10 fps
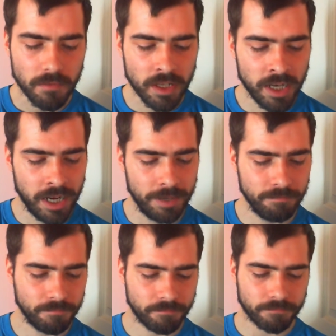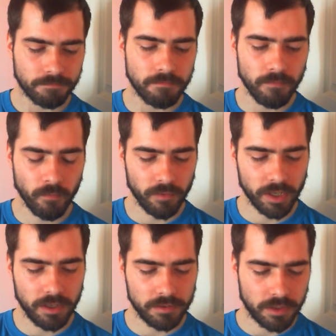
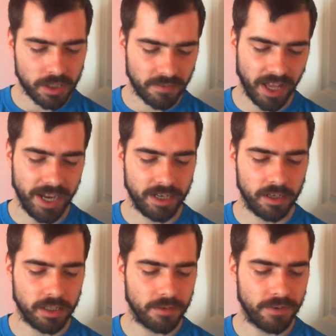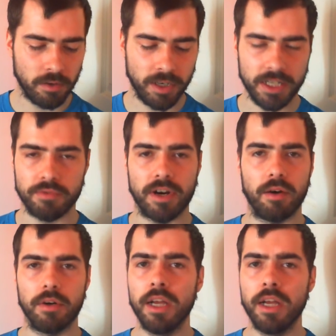Just love that headline. Defoe leads route.